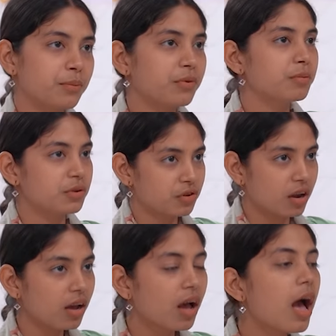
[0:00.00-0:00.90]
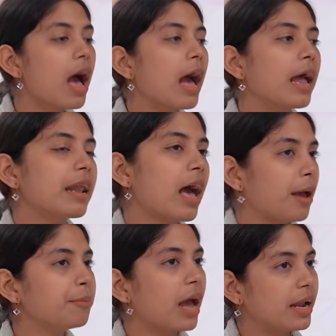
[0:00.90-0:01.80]
Simran Mishra and
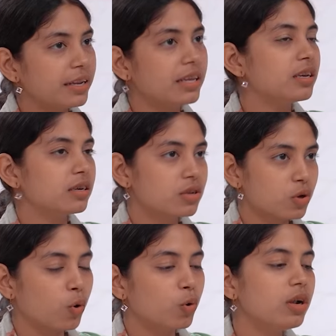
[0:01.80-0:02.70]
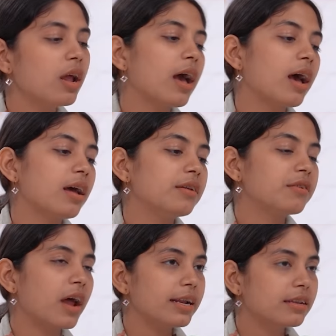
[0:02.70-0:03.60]
I am 19 years old.
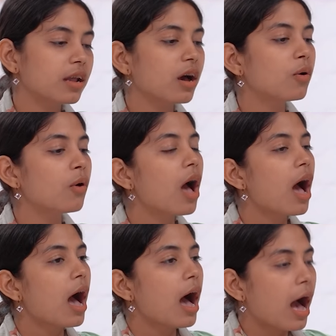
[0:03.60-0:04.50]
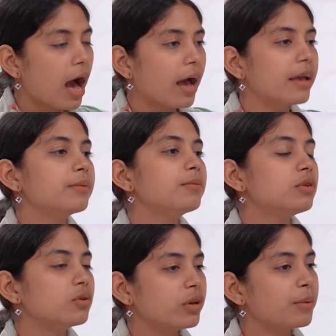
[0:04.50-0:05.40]
And right now, I
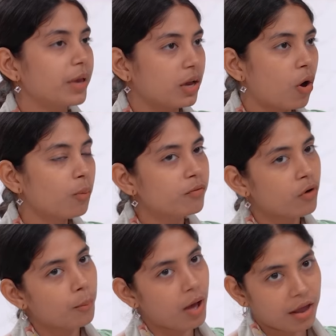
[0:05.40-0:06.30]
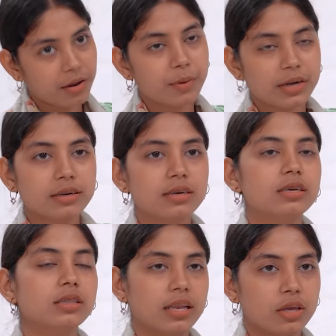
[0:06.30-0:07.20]
am doing BCom from
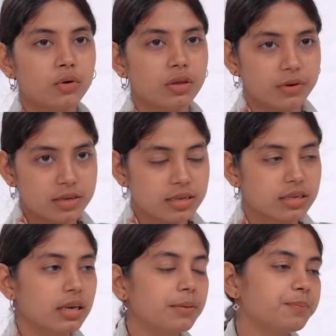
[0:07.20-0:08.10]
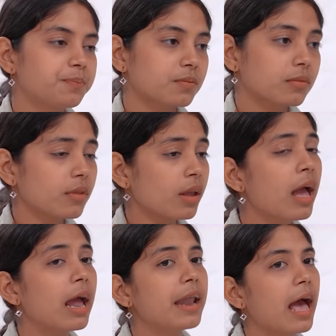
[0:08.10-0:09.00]
Aryabhatta Delhi University.
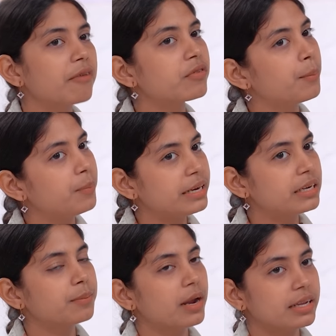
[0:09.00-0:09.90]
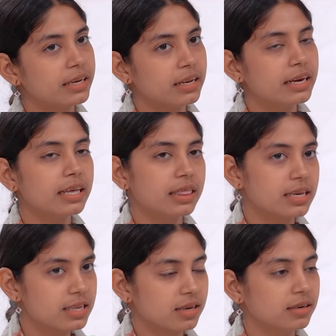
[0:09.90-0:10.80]
And I have completed my DLED in
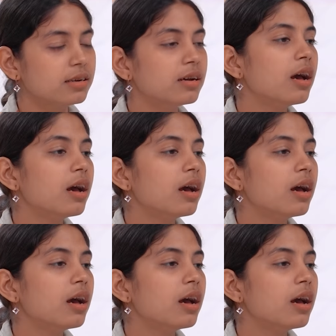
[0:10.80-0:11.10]
this year.